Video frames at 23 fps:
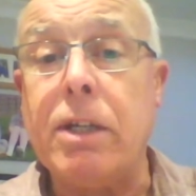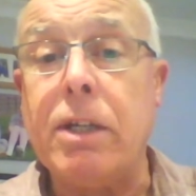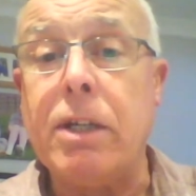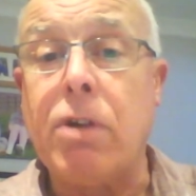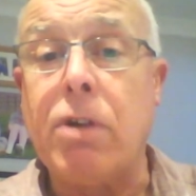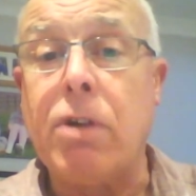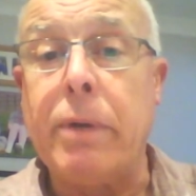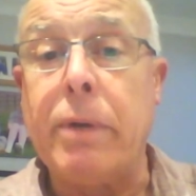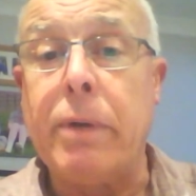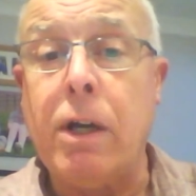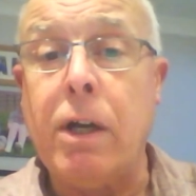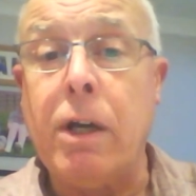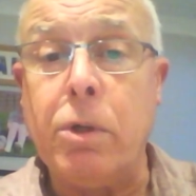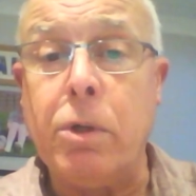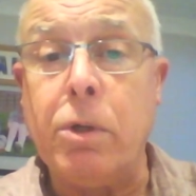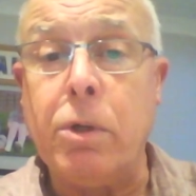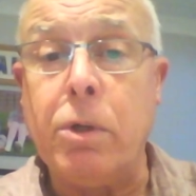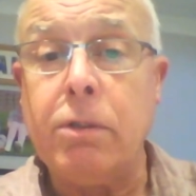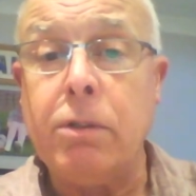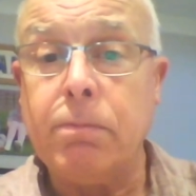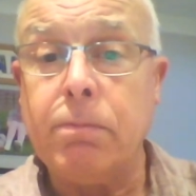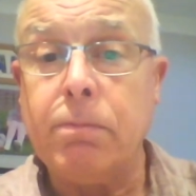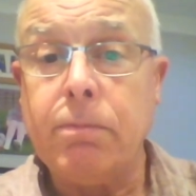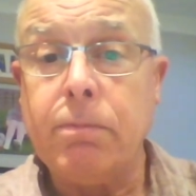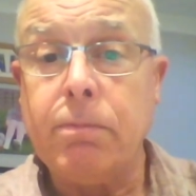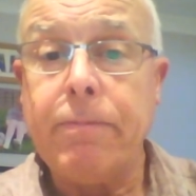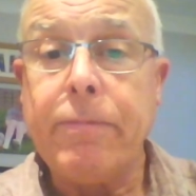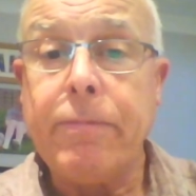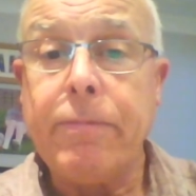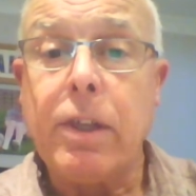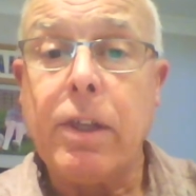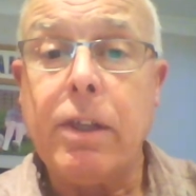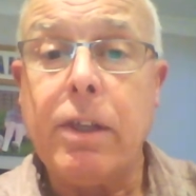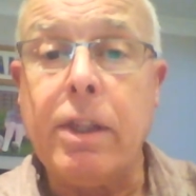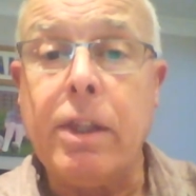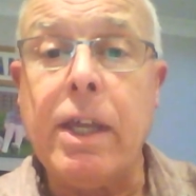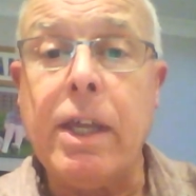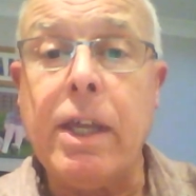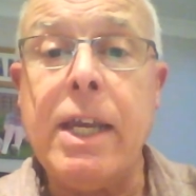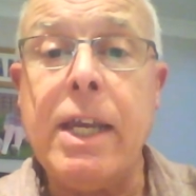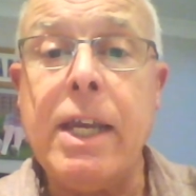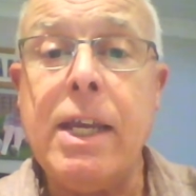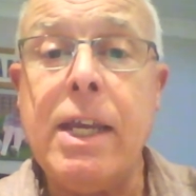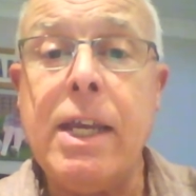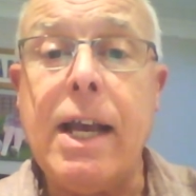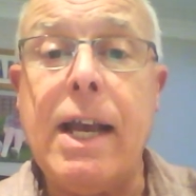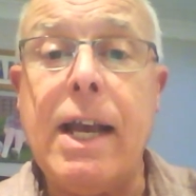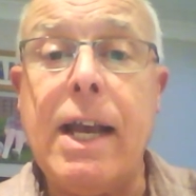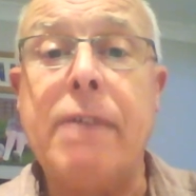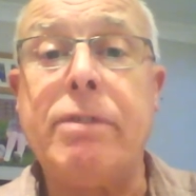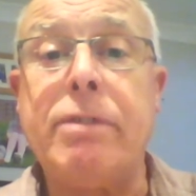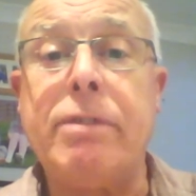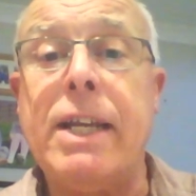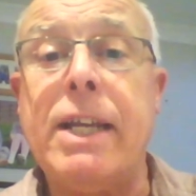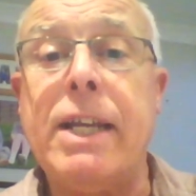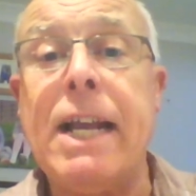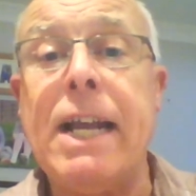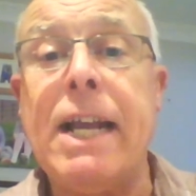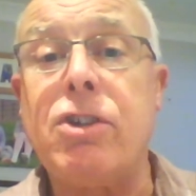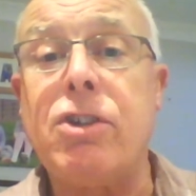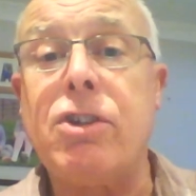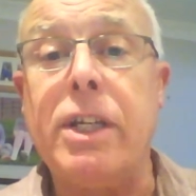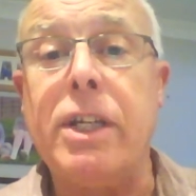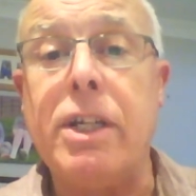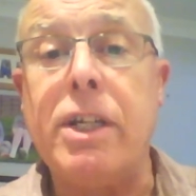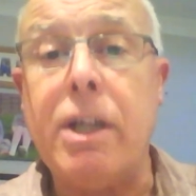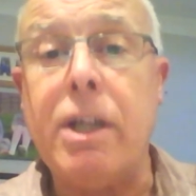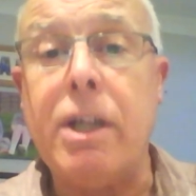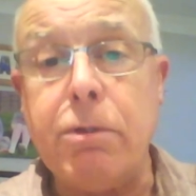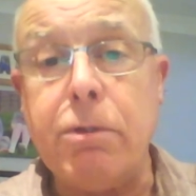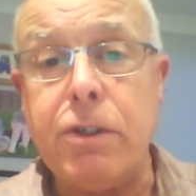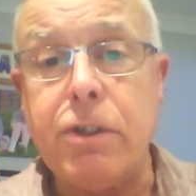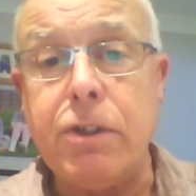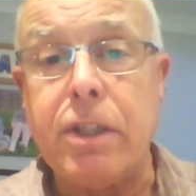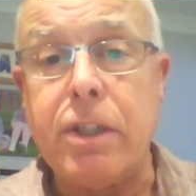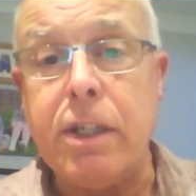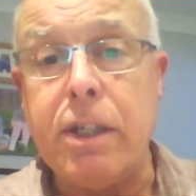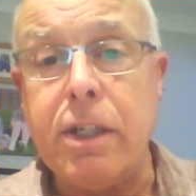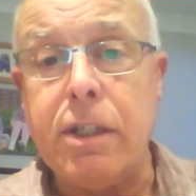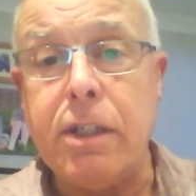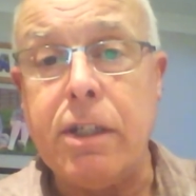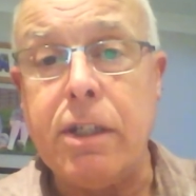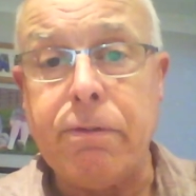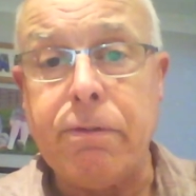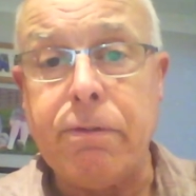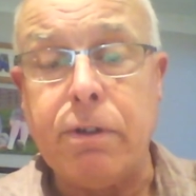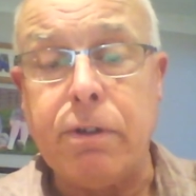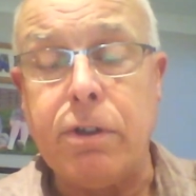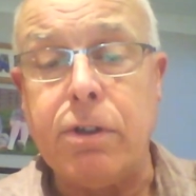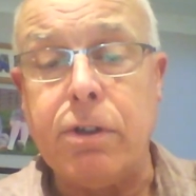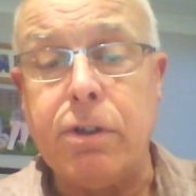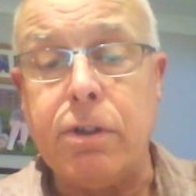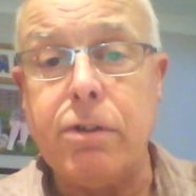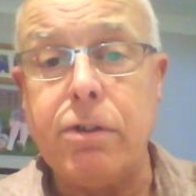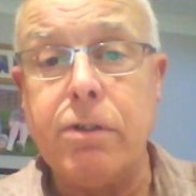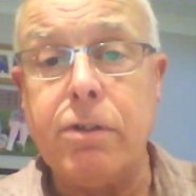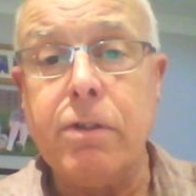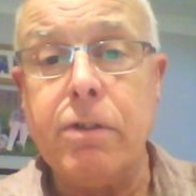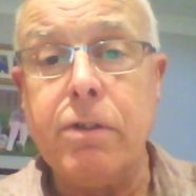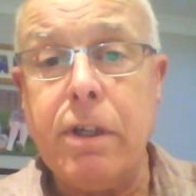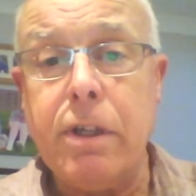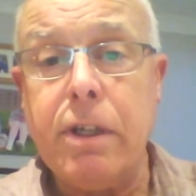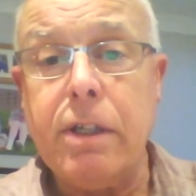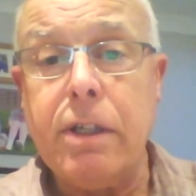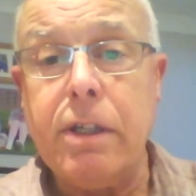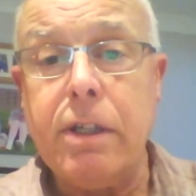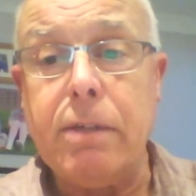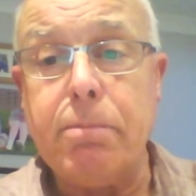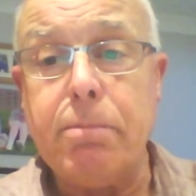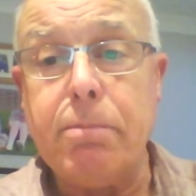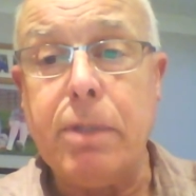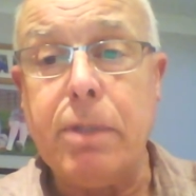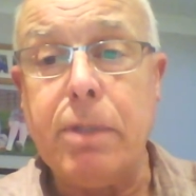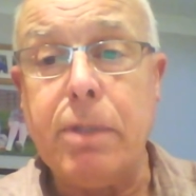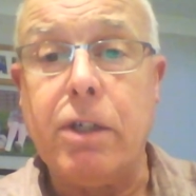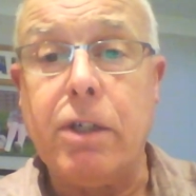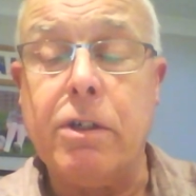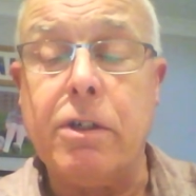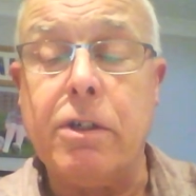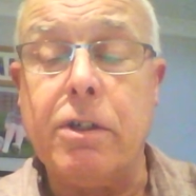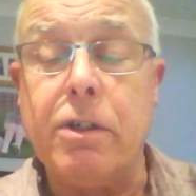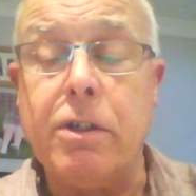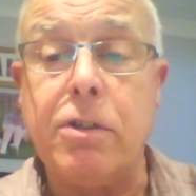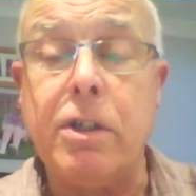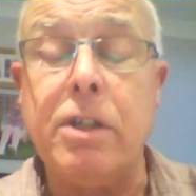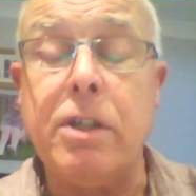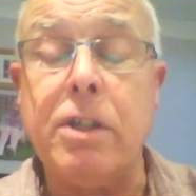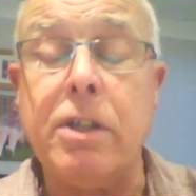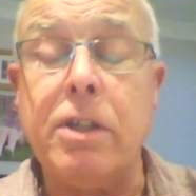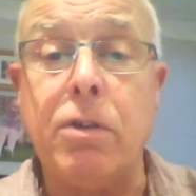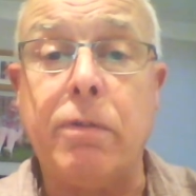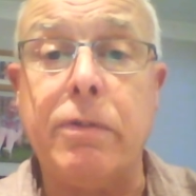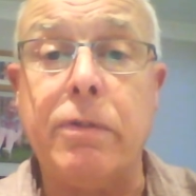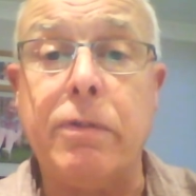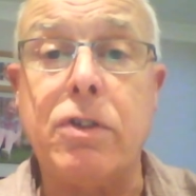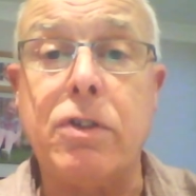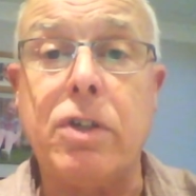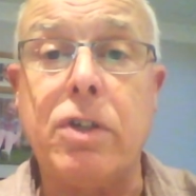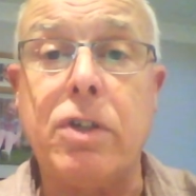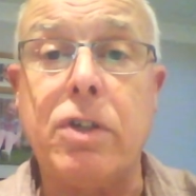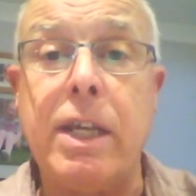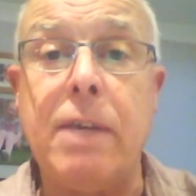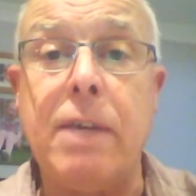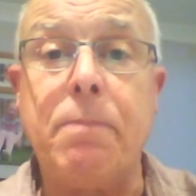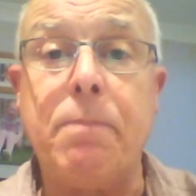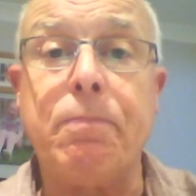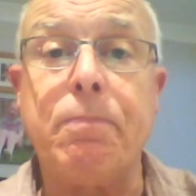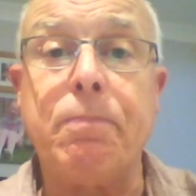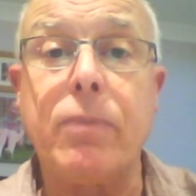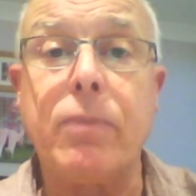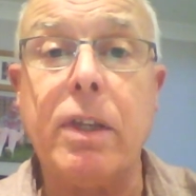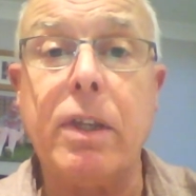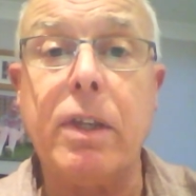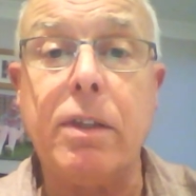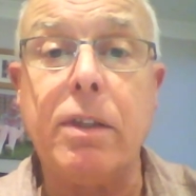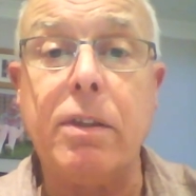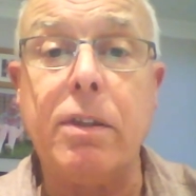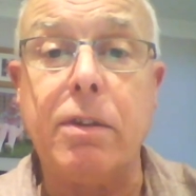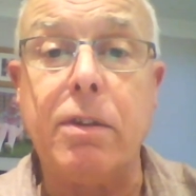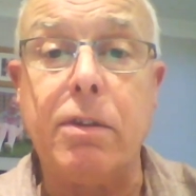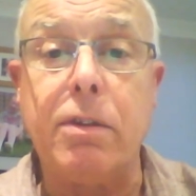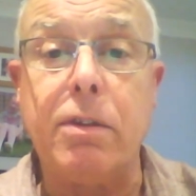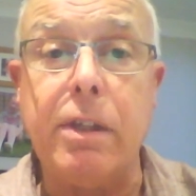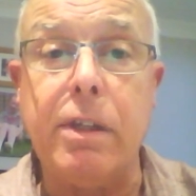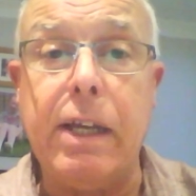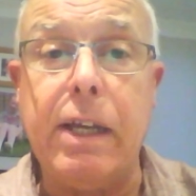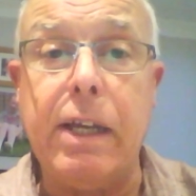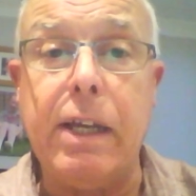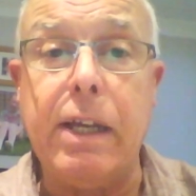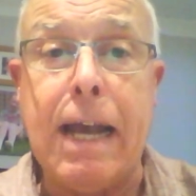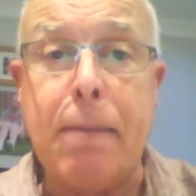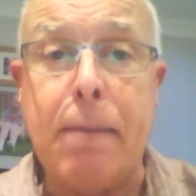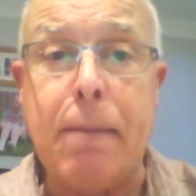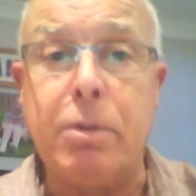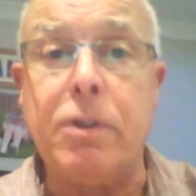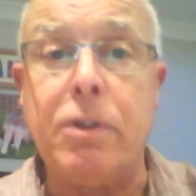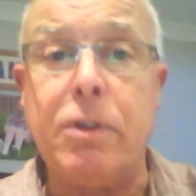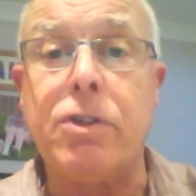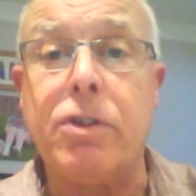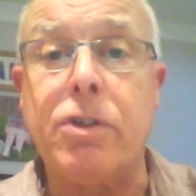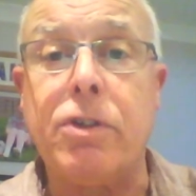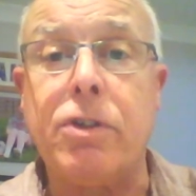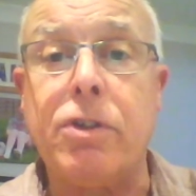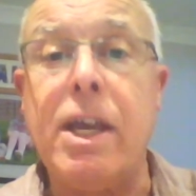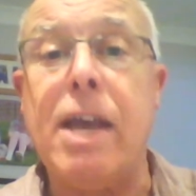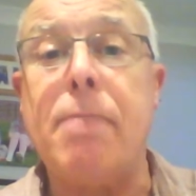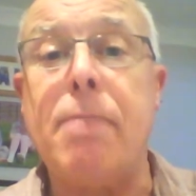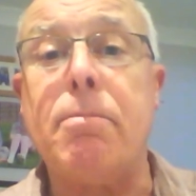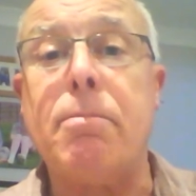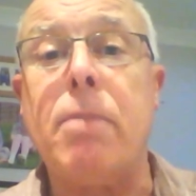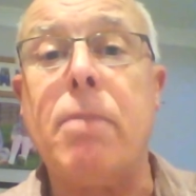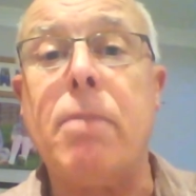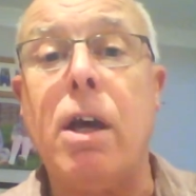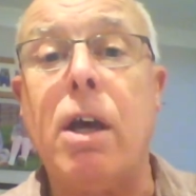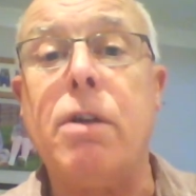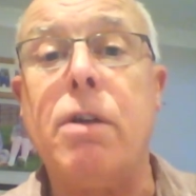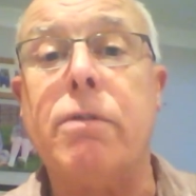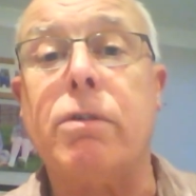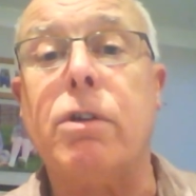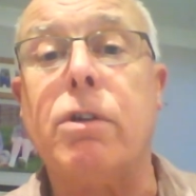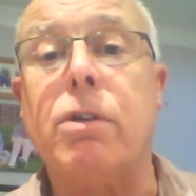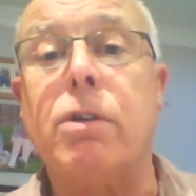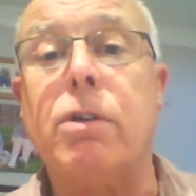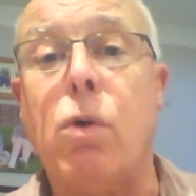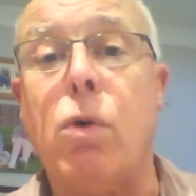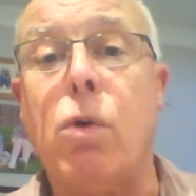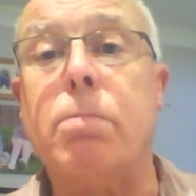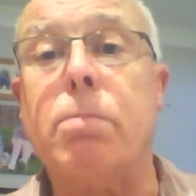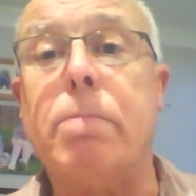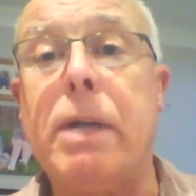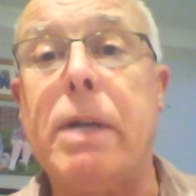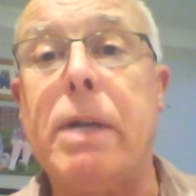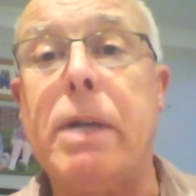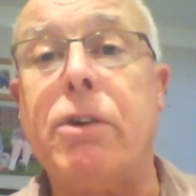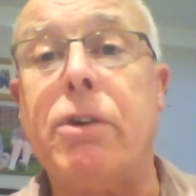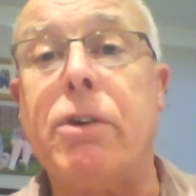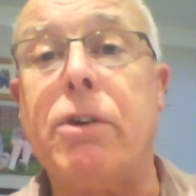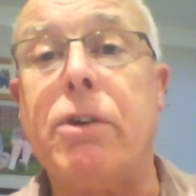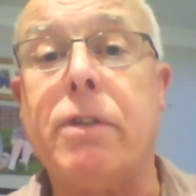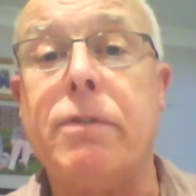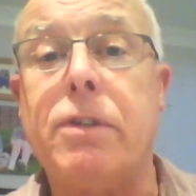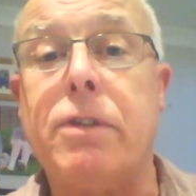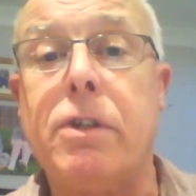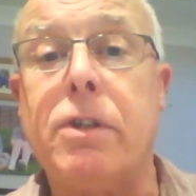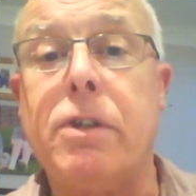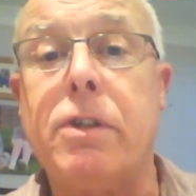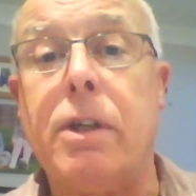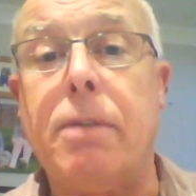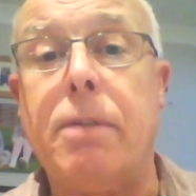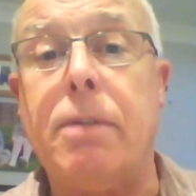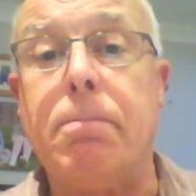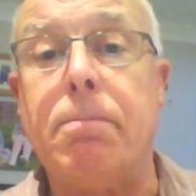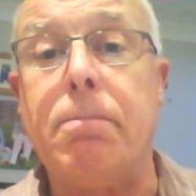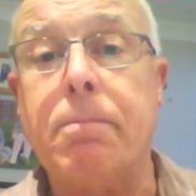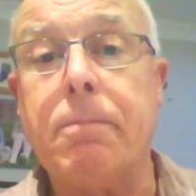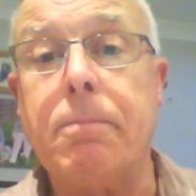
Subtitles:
growing older, they haven't actually noticed any difference, because it's obviously happened to them over a long period of time.